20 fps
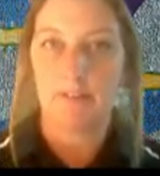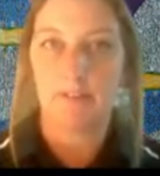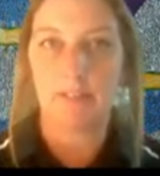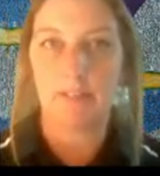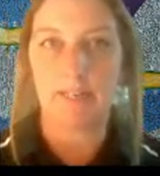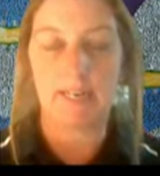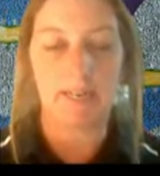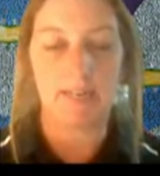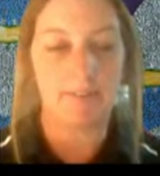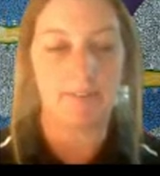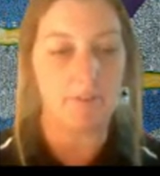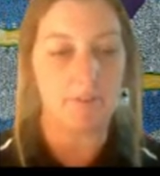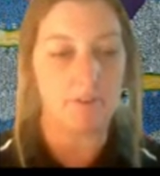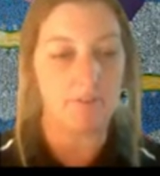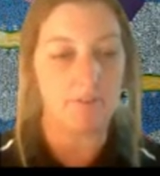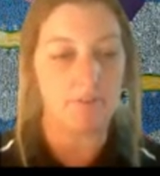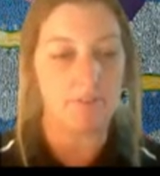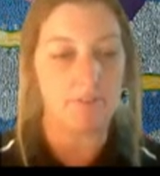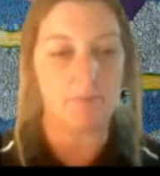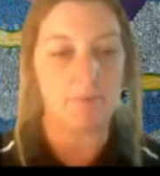to get
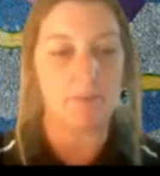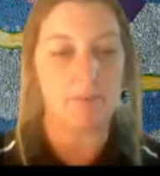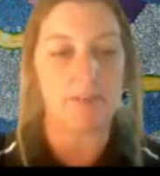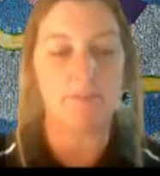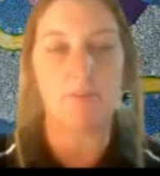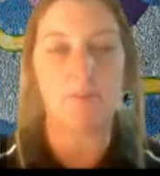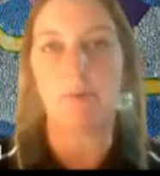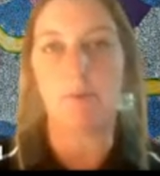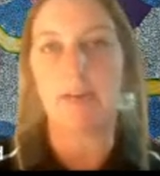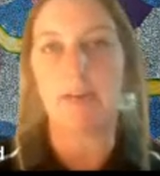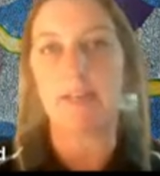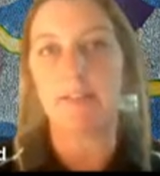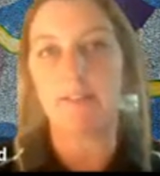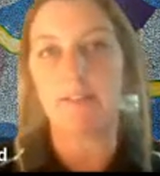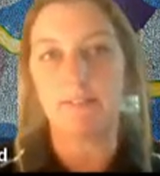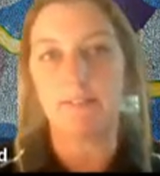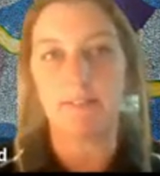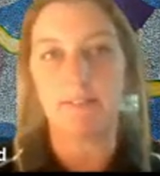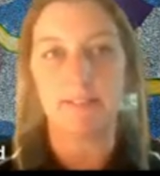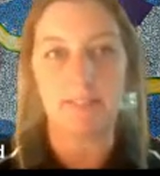involved in whatever
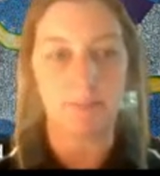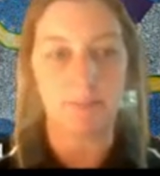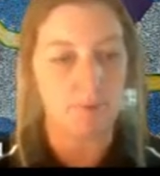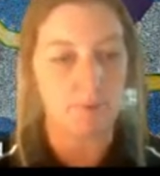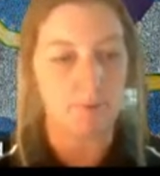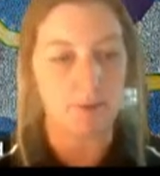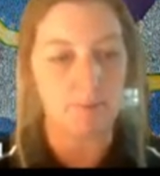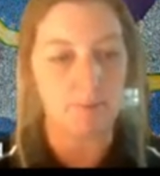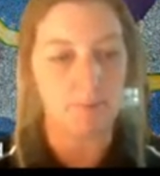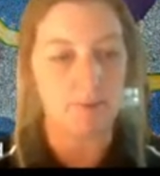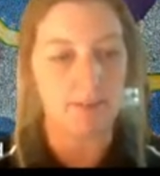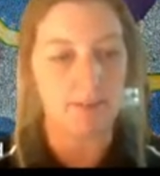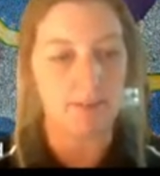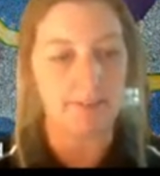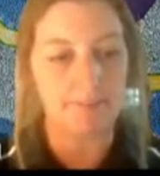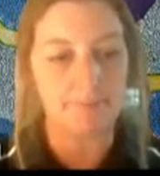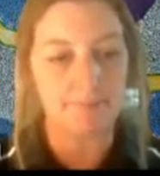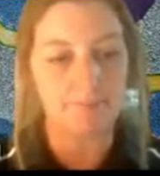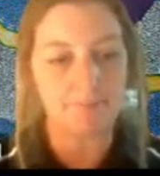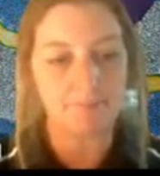way is
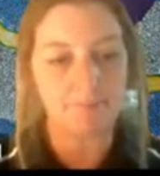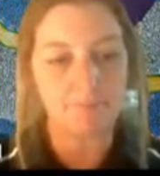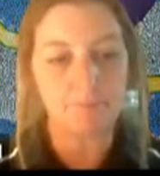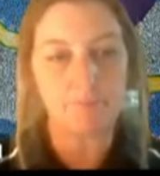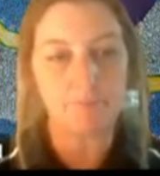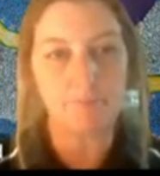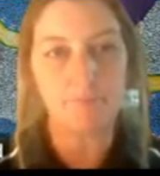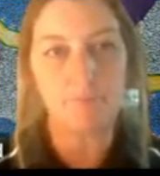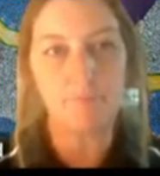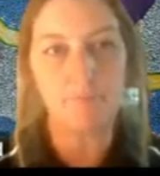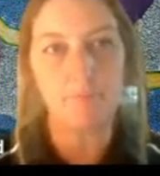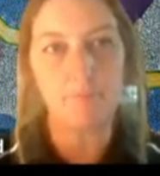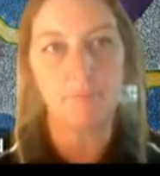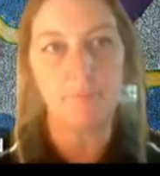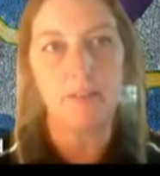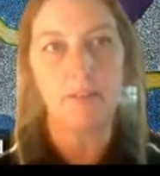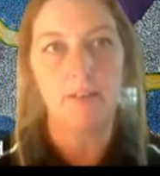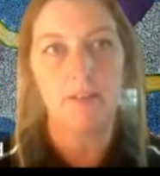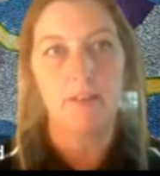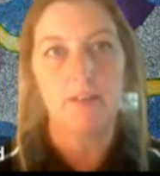appropriate.
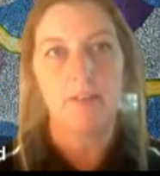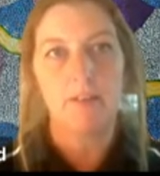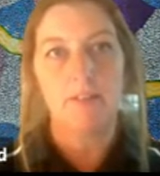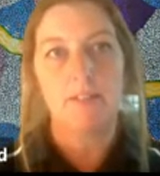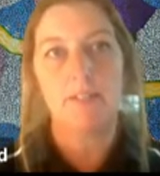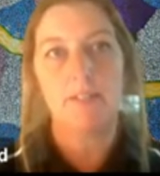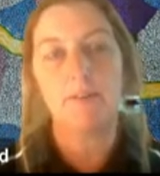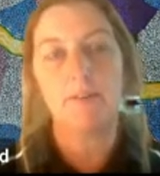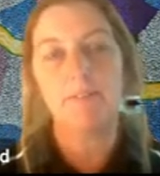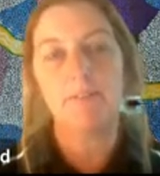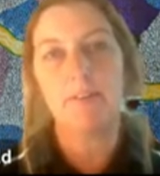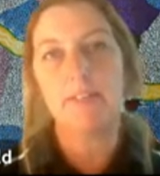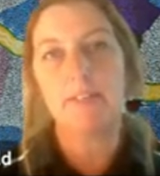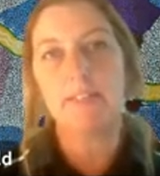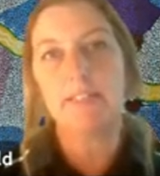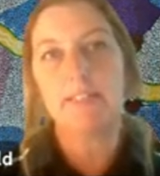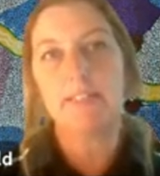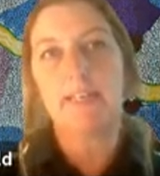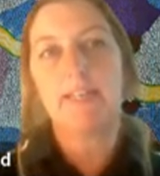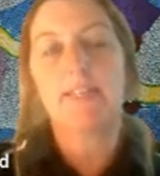So we've
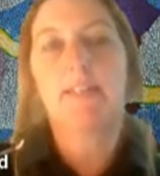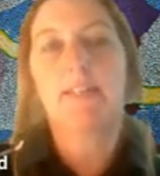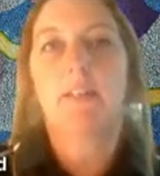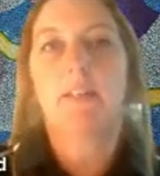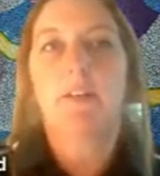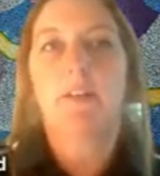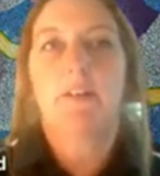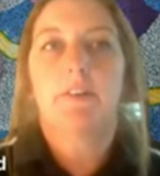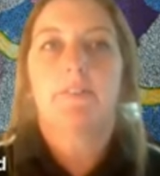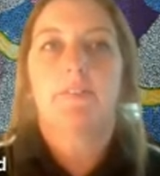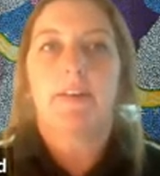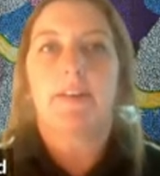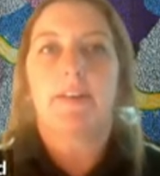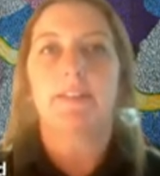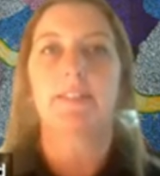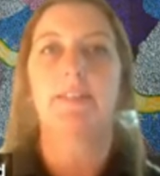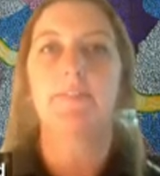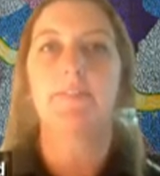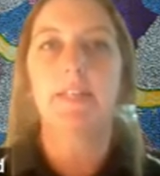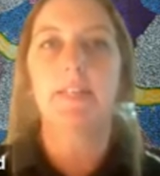undertaken a lot of
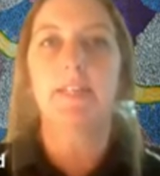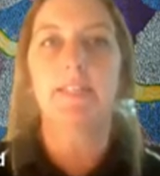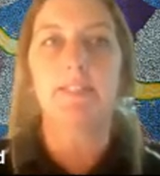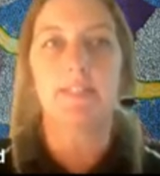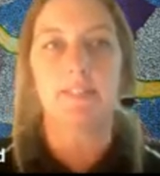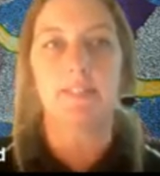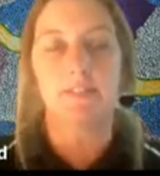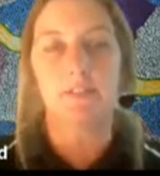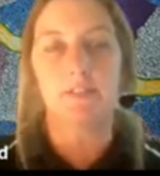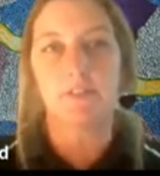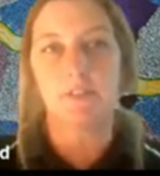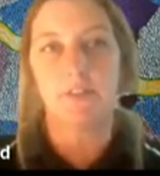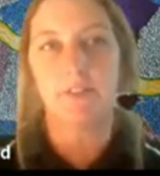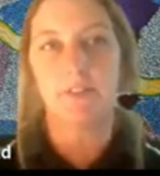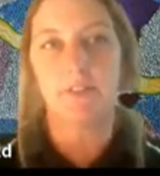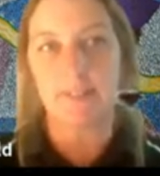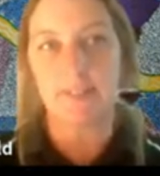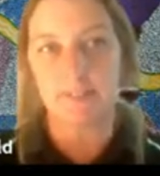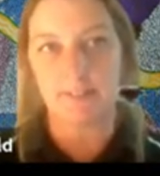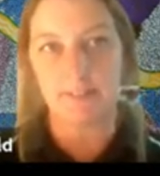activity since
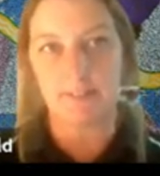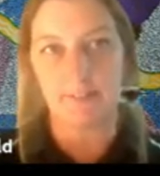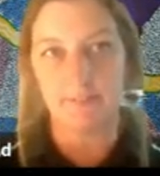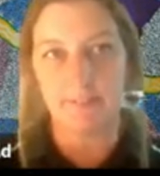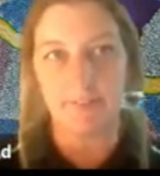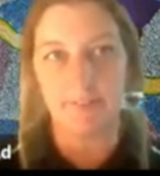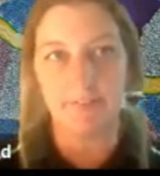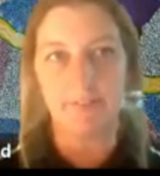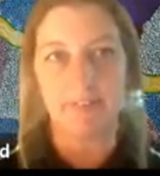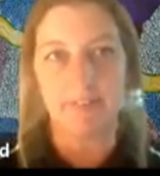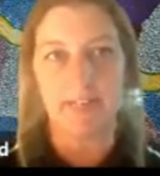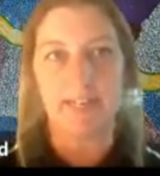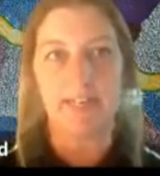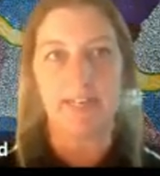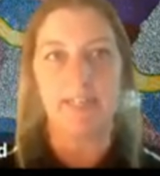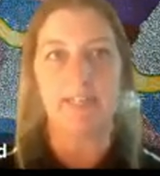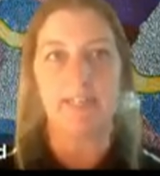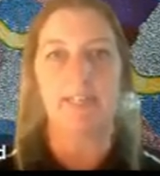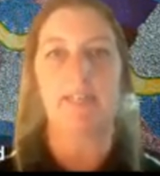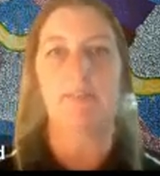
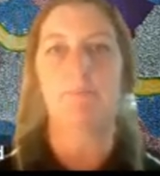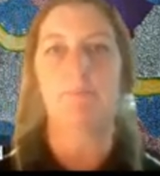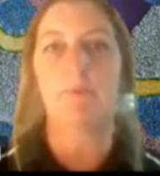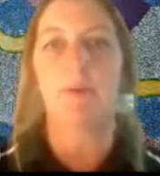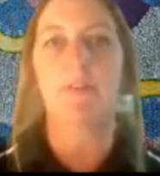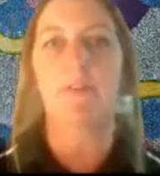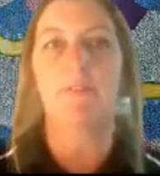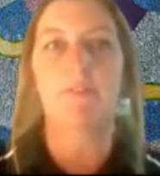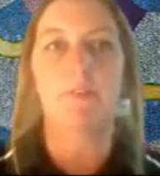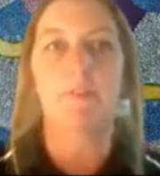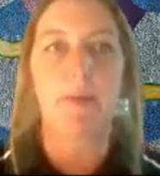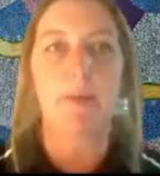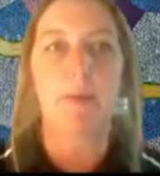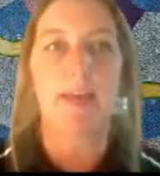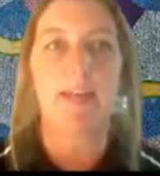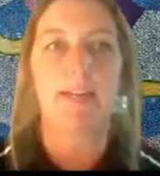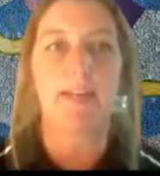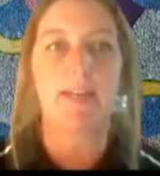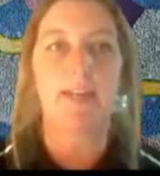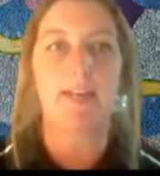2015 in both
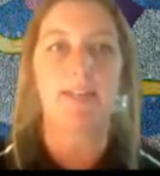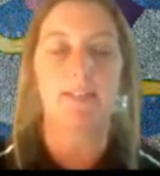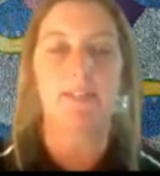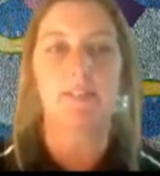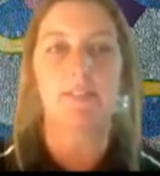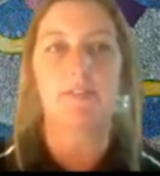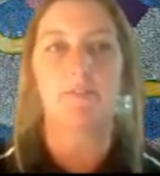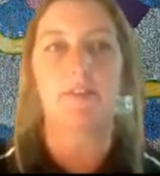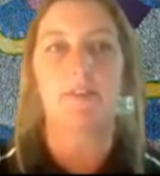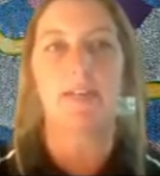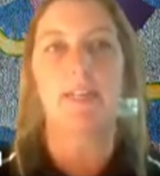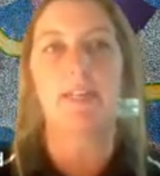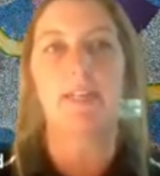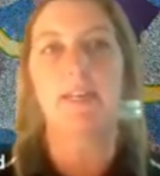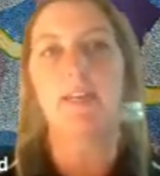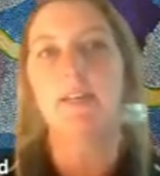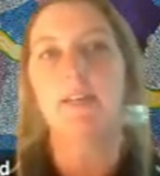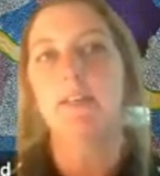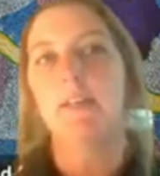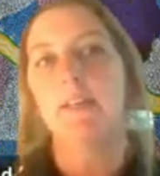Japan and
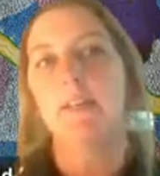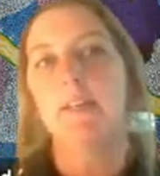Australia.